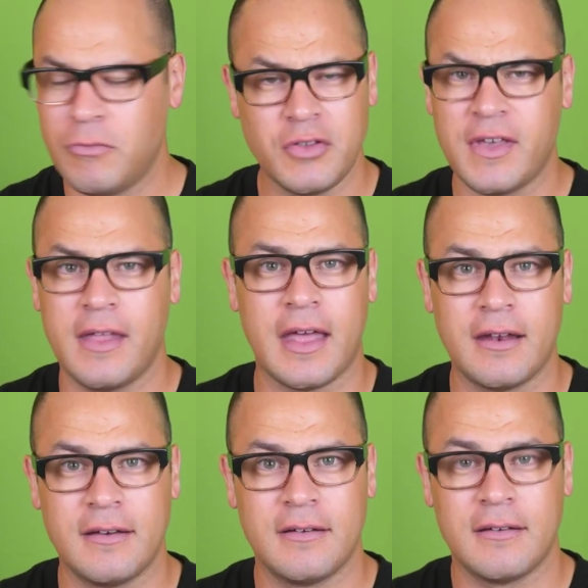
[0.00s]
Not saying that.
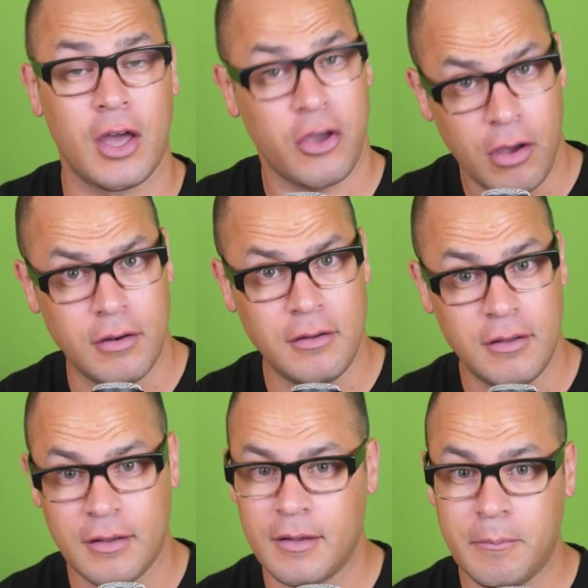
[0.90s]
I could,
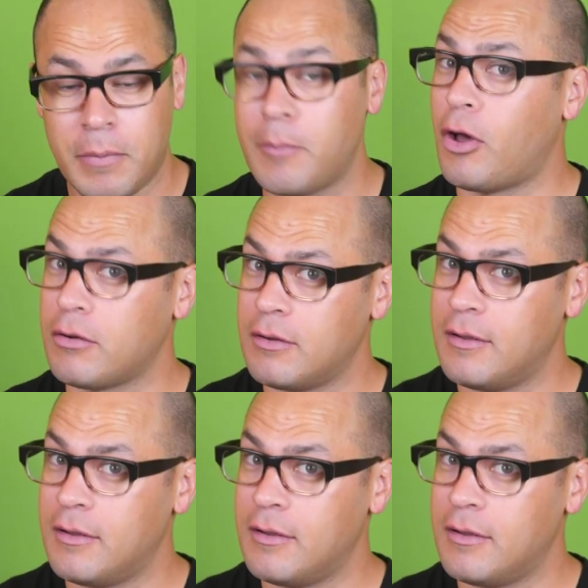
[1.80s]
but I'm not.